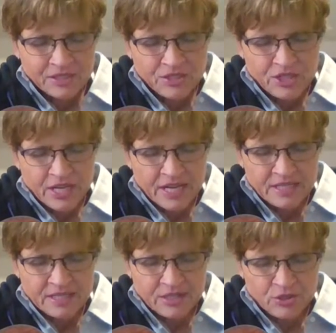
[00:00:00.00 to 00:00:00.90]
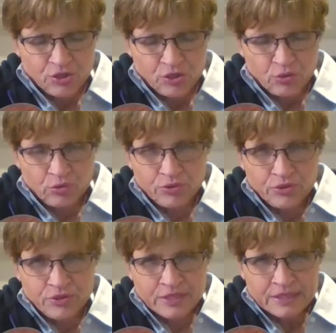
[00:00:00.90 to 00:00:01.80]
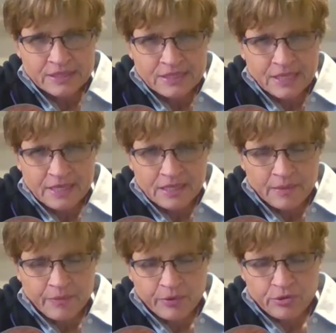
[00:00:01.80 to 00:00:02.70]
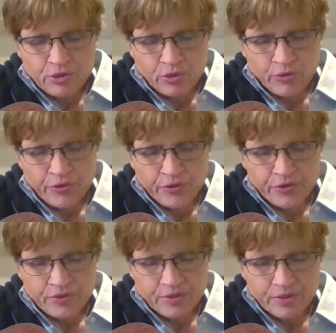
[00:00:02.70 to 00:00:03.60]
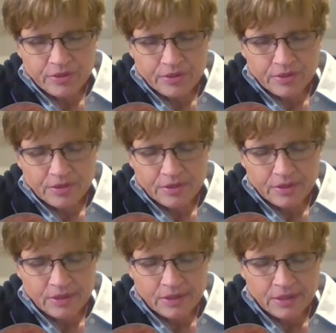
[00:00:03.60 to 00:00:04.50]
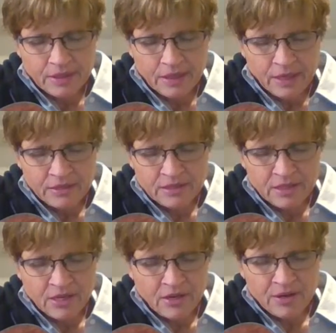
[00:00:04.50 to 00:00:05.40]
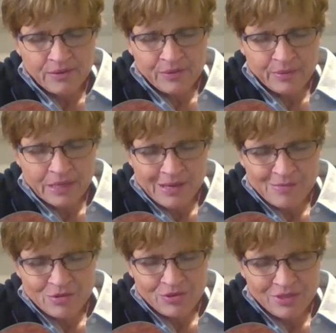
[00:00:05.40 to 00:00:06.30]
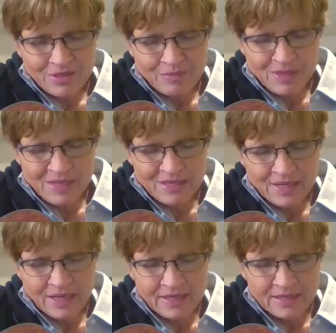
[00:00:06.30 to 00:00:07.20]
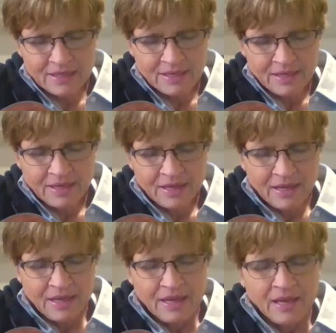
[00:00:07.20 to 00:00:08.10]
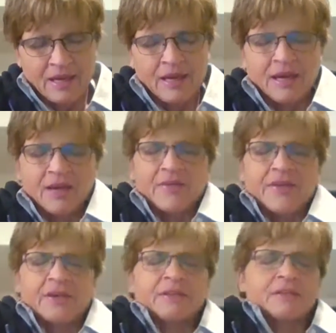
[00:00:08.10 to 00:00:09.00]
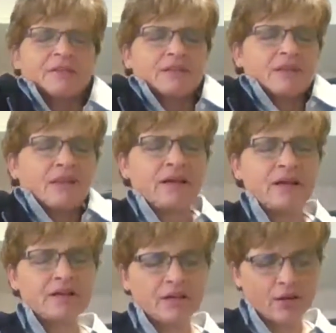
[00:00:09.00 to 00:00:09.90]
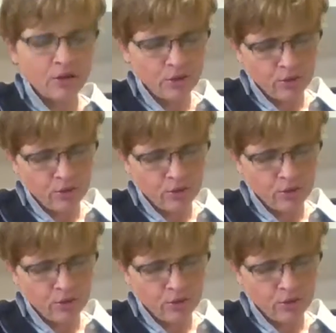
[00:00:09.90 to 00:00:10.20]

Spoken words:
chest and shoulders and tighten up those shoulders. It's not hard for me. I'm used to them being tight. And then let it go.